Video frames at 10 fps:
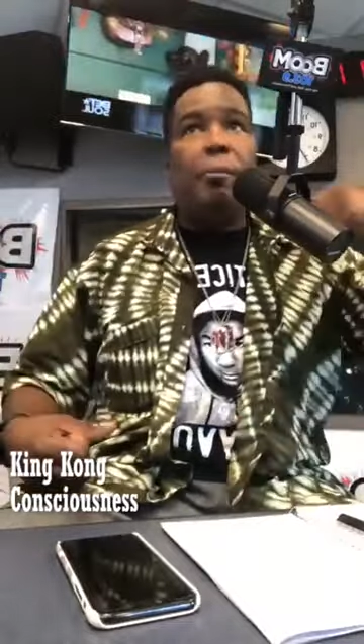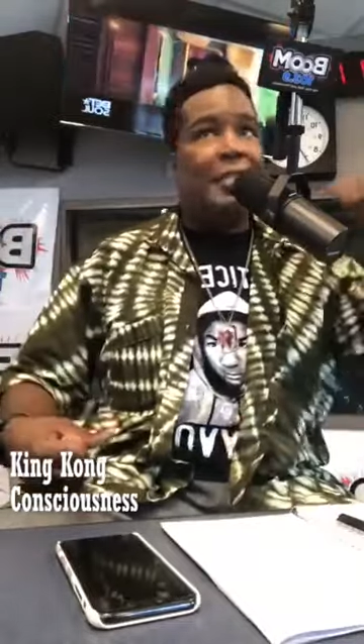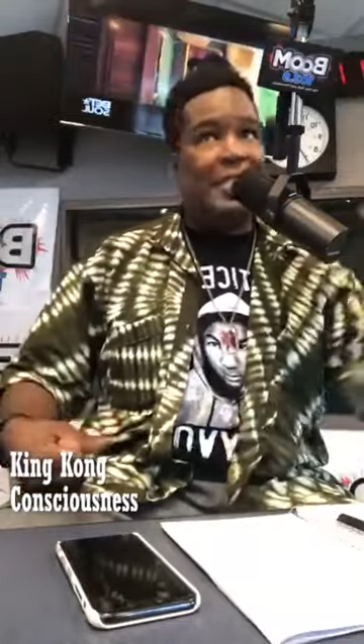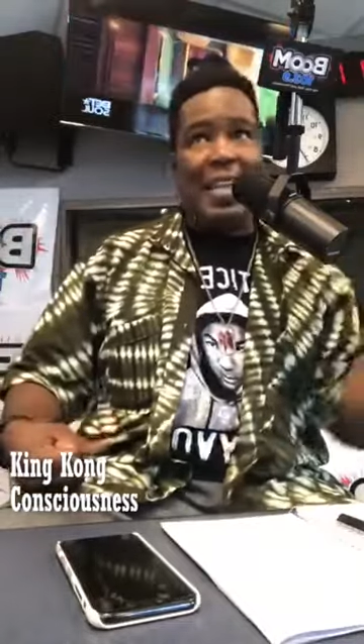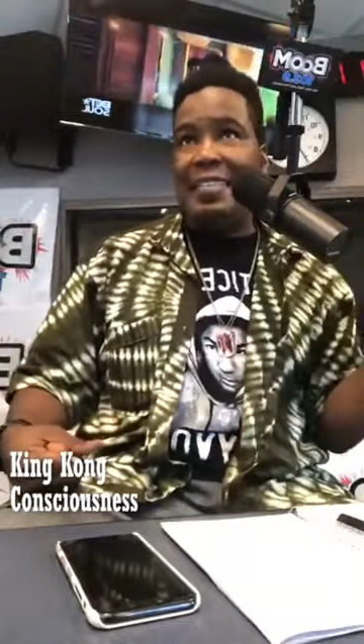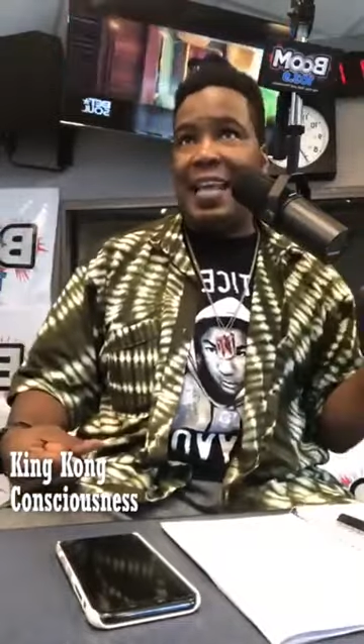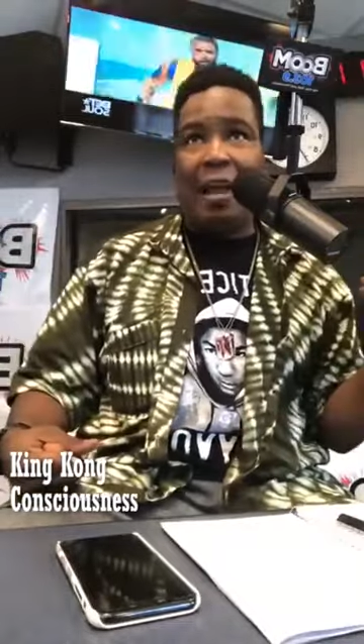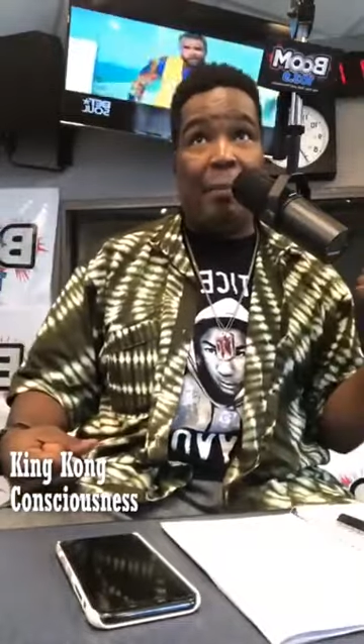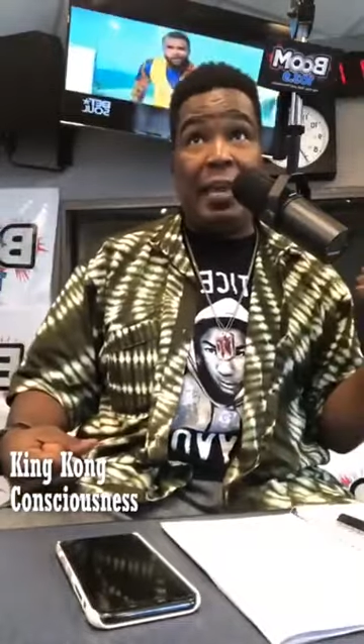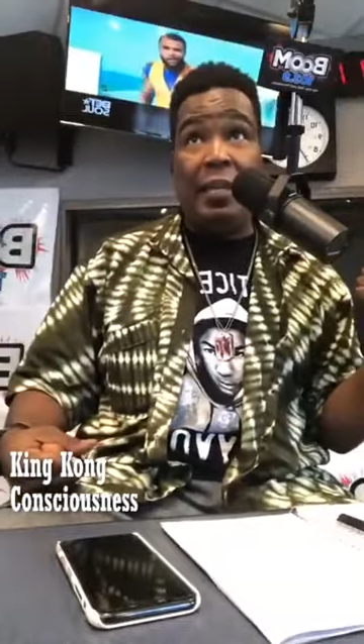mistakes
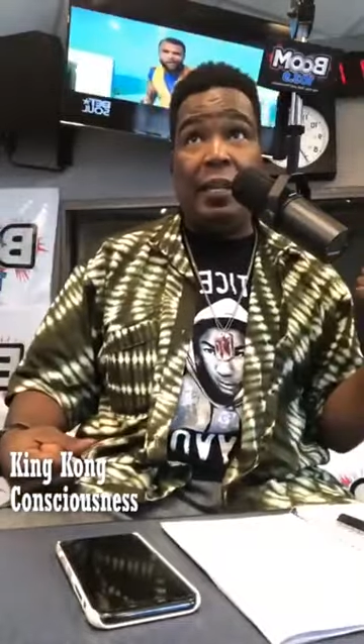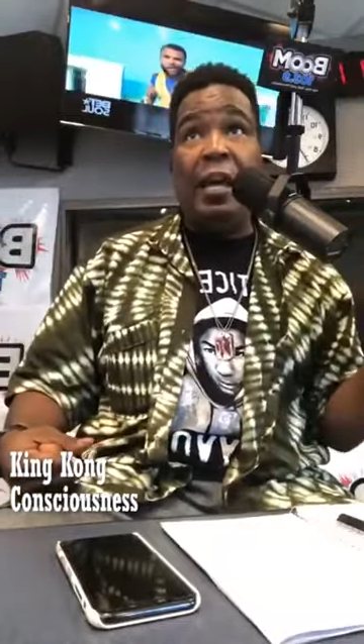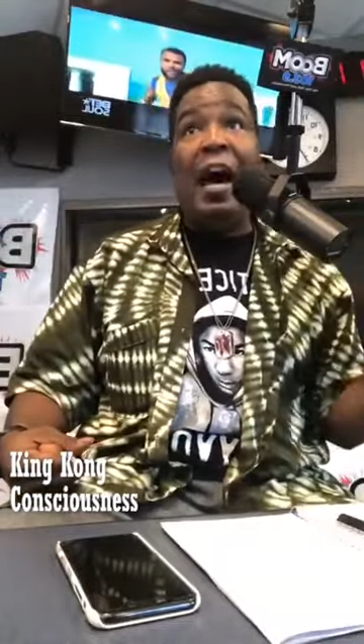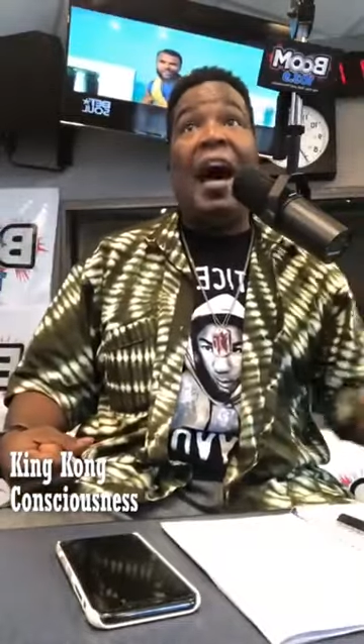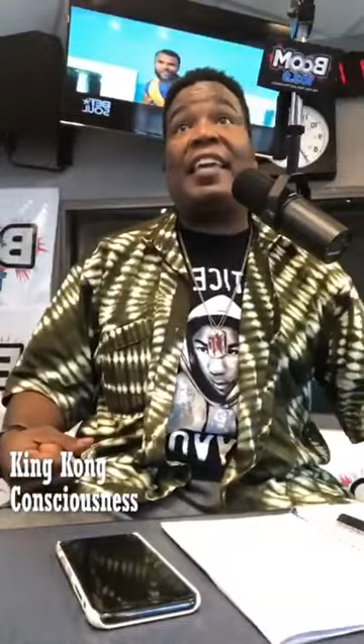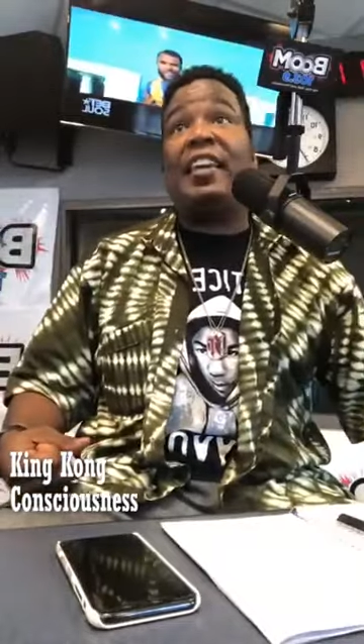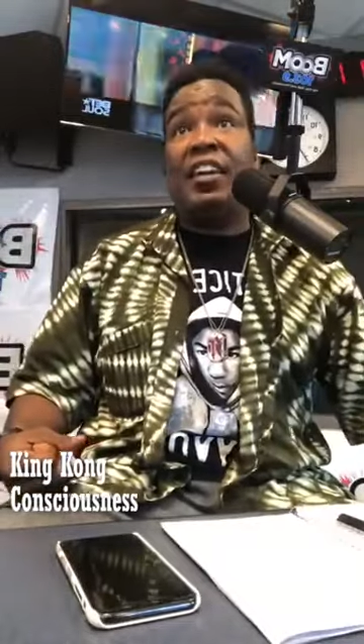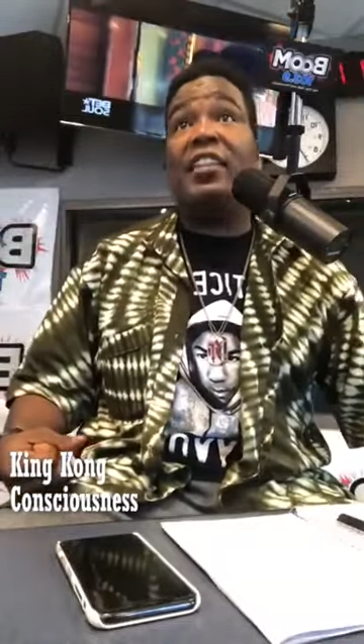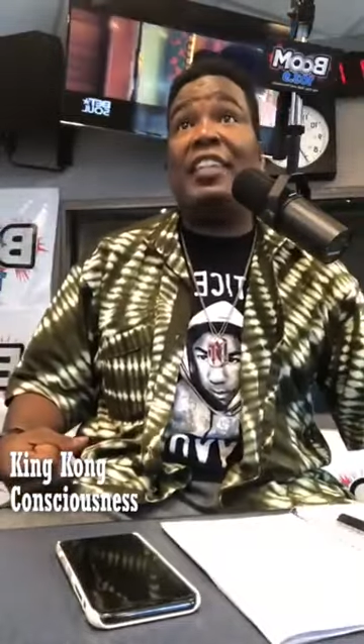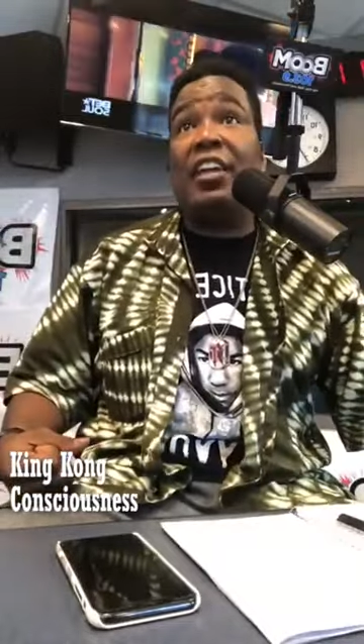that I made, I can
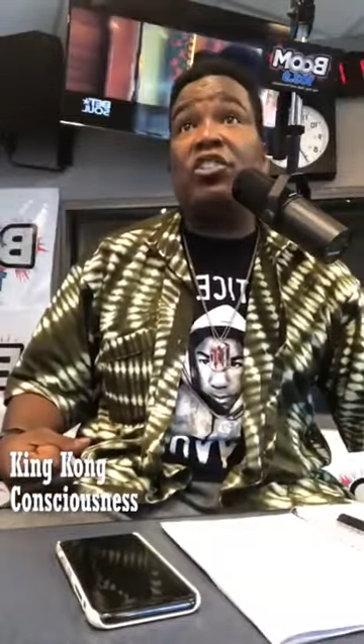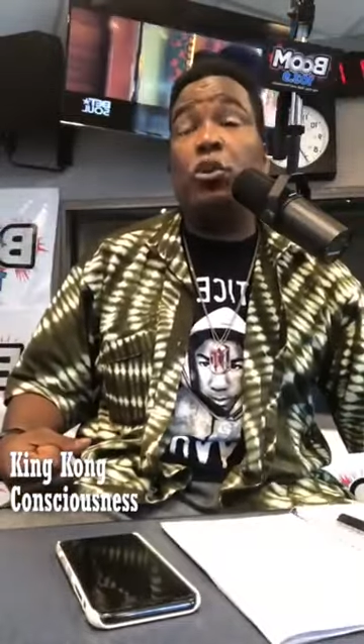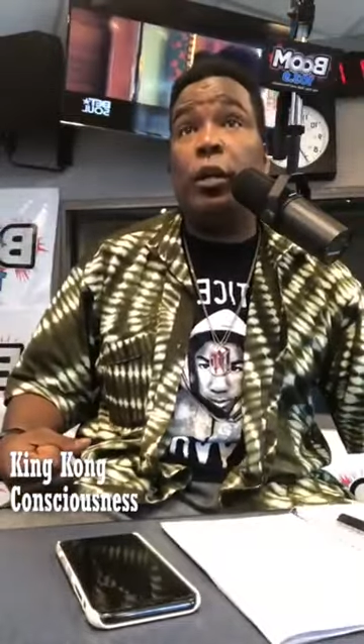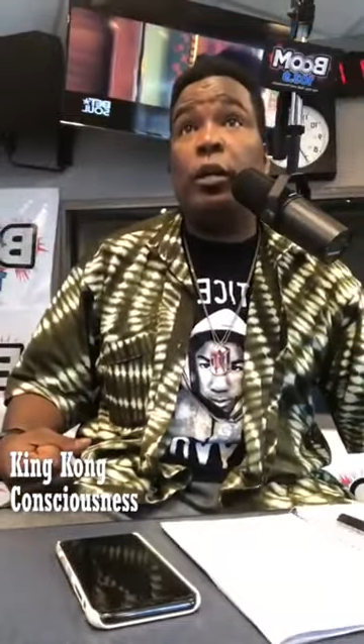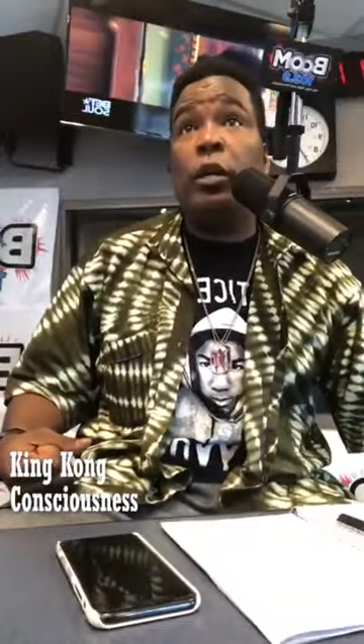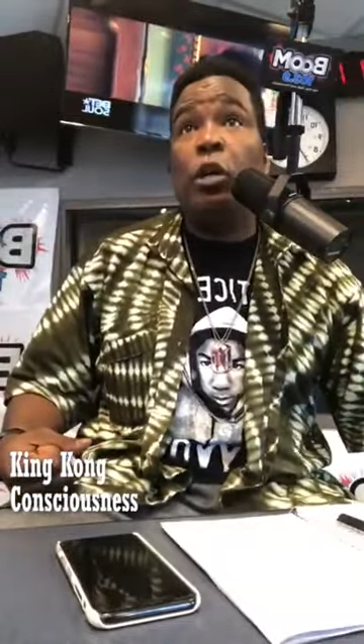cut that short.